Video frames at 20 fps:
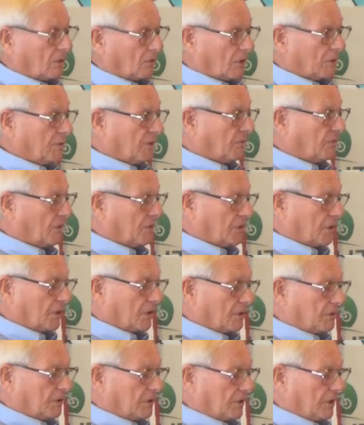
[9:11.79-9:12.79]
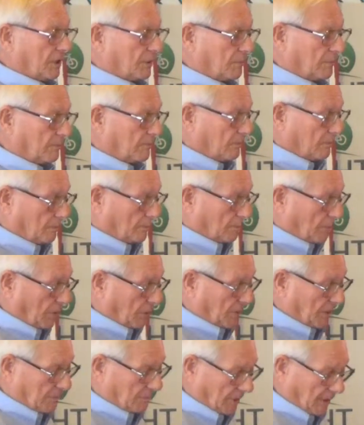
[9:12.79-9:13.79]
Or before you go to the
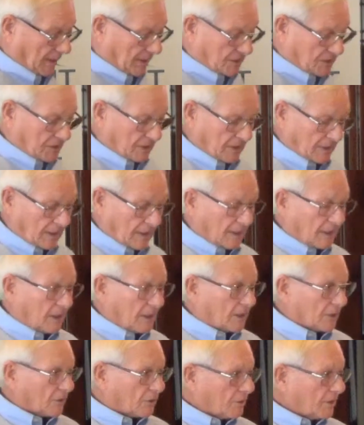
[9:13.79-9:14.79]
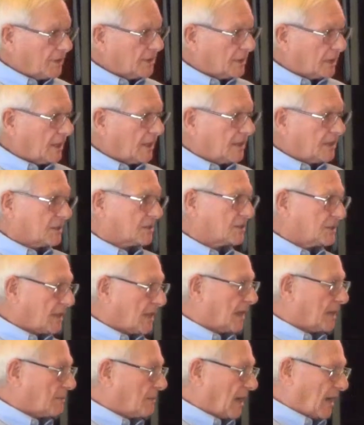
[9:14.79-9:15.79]
polling place, Greenlight is
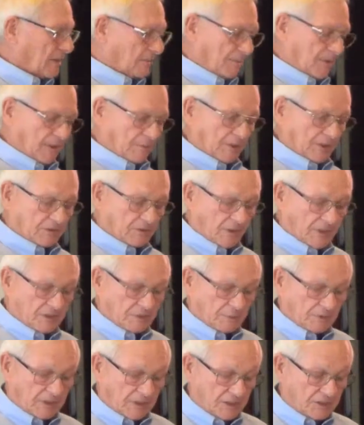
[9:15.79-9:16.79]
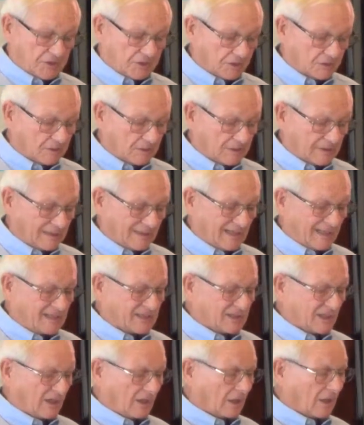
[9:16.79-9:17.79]
not about public transportation.
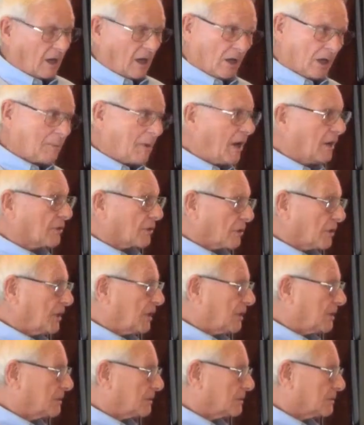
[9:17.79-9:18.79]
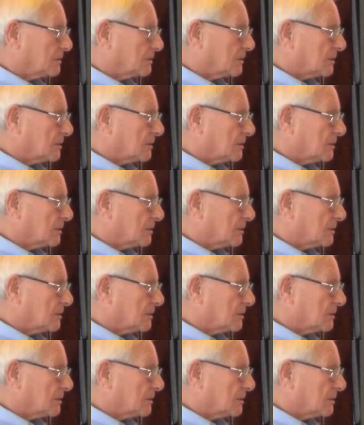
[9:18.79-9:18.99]
It's all about green,